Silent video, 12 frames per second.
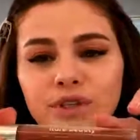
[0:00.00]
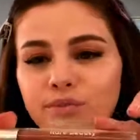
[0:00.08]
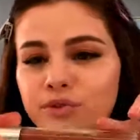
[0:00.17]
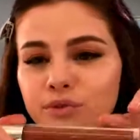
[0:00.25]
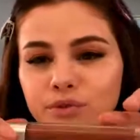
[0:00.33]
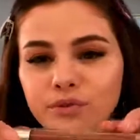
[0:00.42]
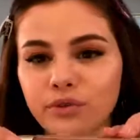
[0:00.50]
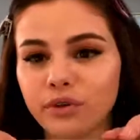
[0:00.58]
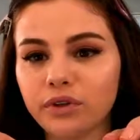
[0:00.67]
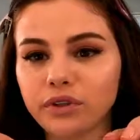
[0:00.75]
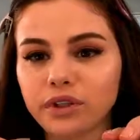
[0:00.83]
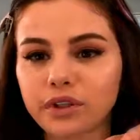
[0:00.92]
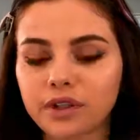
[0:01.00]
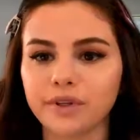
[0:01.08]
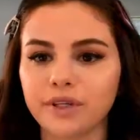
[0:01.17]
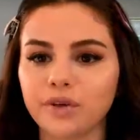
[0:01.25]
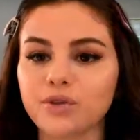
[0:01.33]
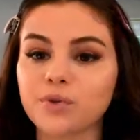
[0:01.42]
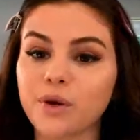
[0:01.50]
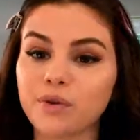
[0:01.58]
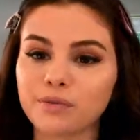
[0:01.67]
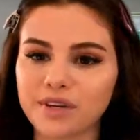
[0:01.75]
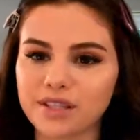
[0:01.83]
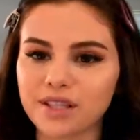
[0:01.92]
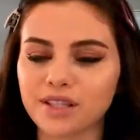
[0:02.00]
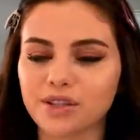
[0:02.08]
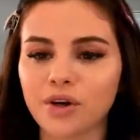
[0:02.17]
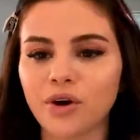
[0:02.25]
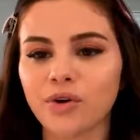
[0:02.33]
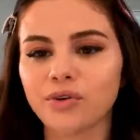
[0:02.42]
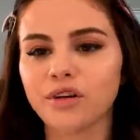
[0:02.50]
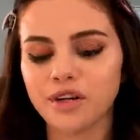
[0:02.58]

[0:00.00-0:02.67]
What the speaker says: beautiful. It goes well with my skin tone.